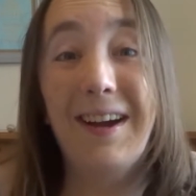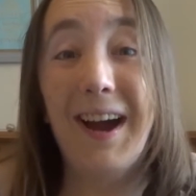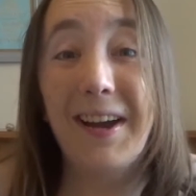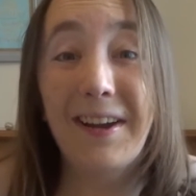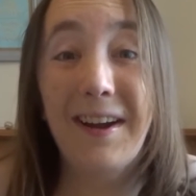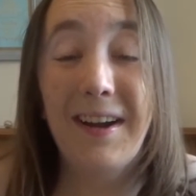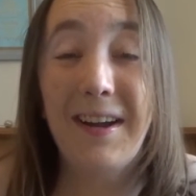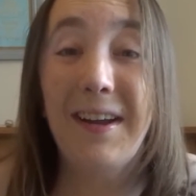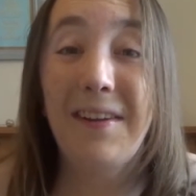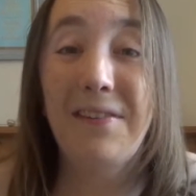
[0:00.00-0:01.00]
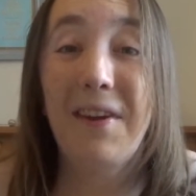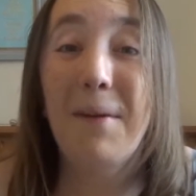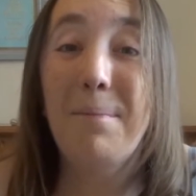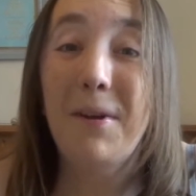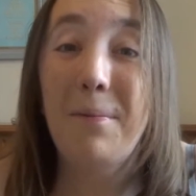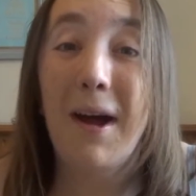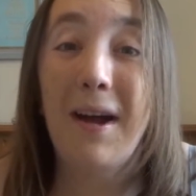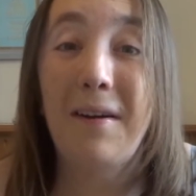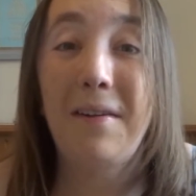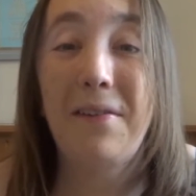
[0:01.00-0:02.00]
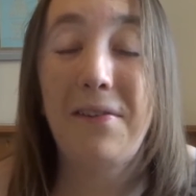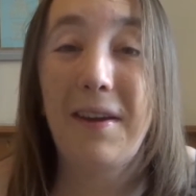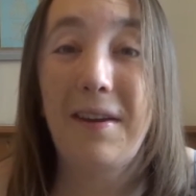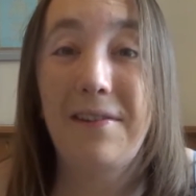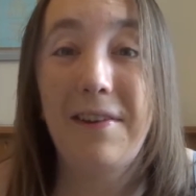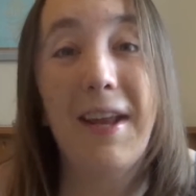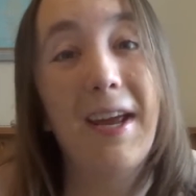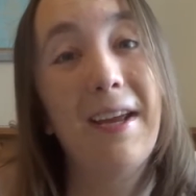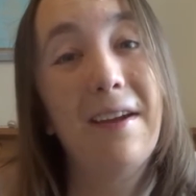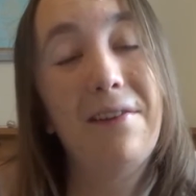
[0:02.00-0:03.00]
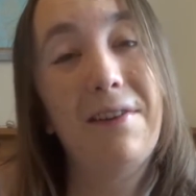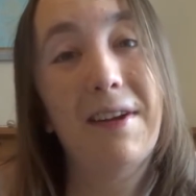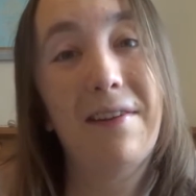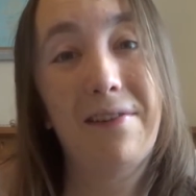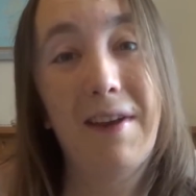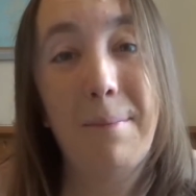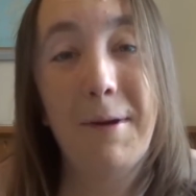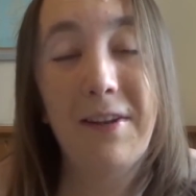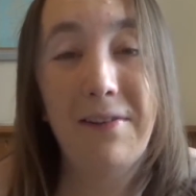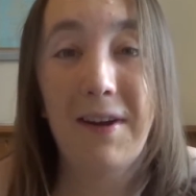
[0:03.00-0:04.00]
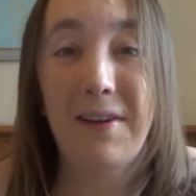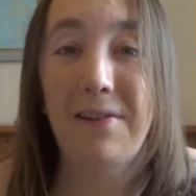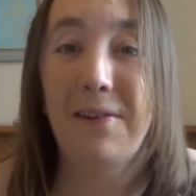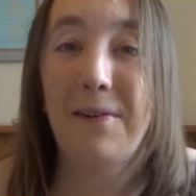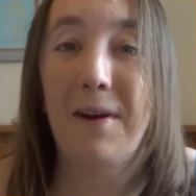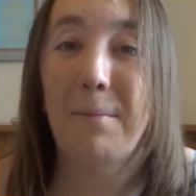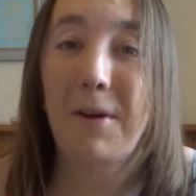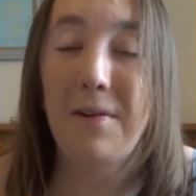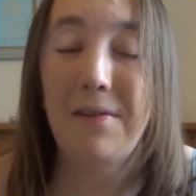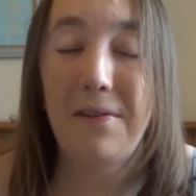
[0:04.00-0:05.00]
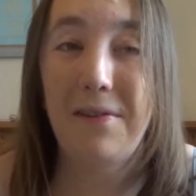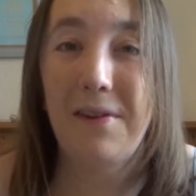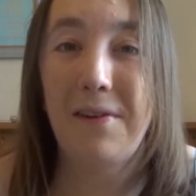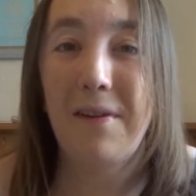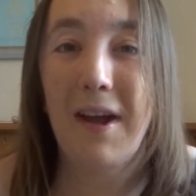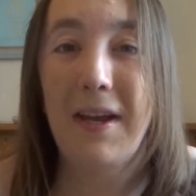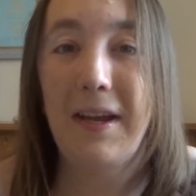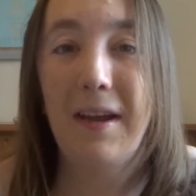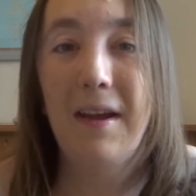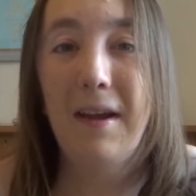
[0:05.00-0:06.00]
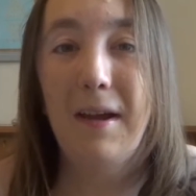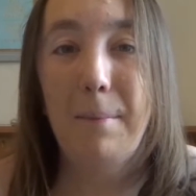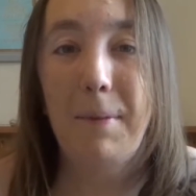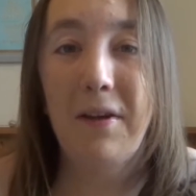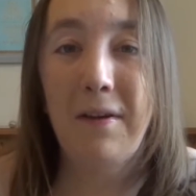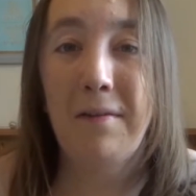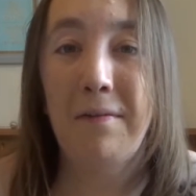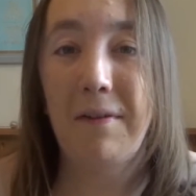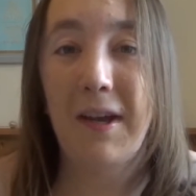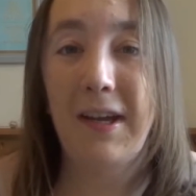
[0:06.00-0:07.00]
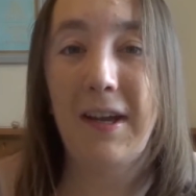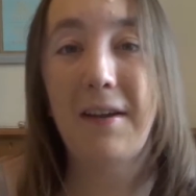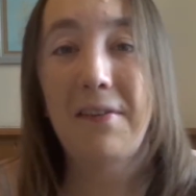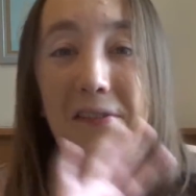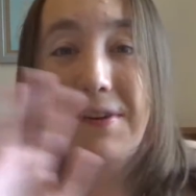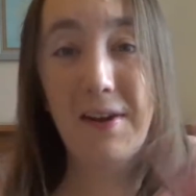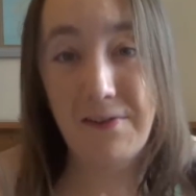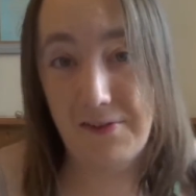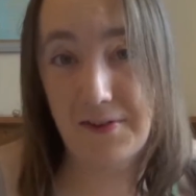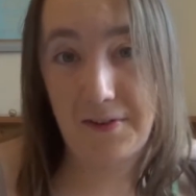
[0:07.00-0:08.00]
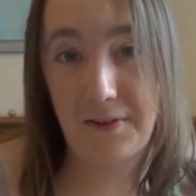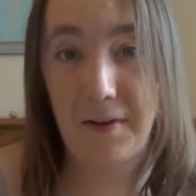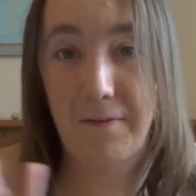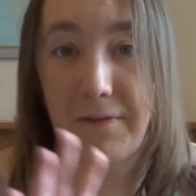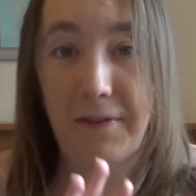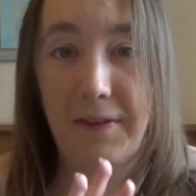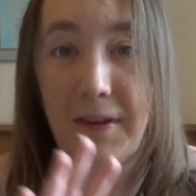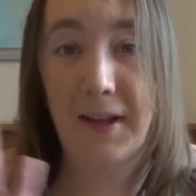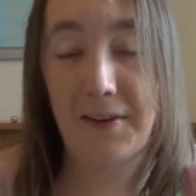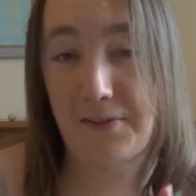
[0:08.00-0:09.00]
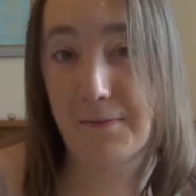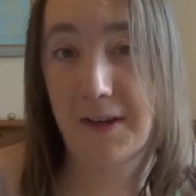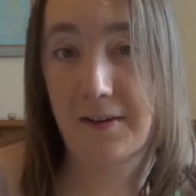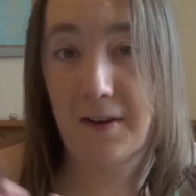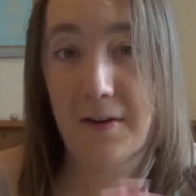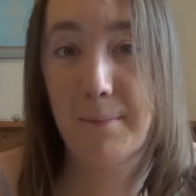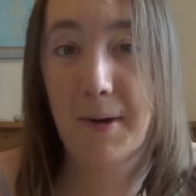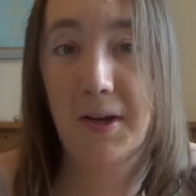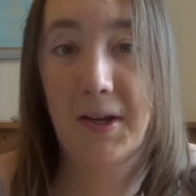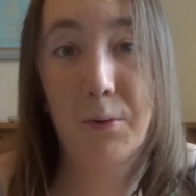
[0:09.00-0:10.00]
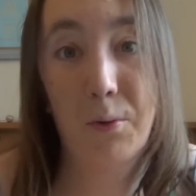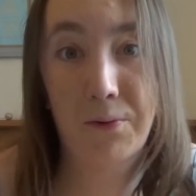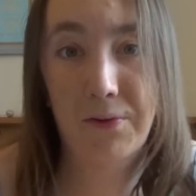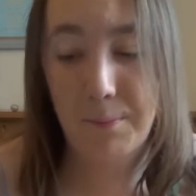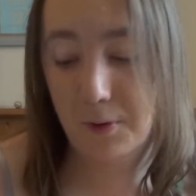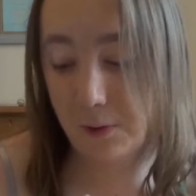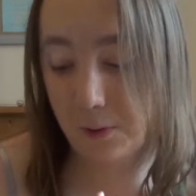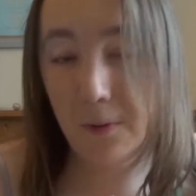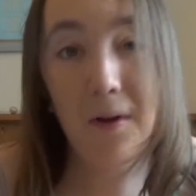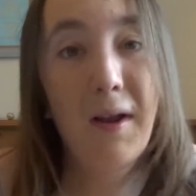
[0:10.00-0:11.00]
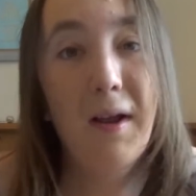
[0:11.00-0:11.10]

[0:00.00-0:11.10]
Hi guys, hope you're well. So today, as you can tell by the title, I'm going to do a bit of a extension of the last video, my autumn haul,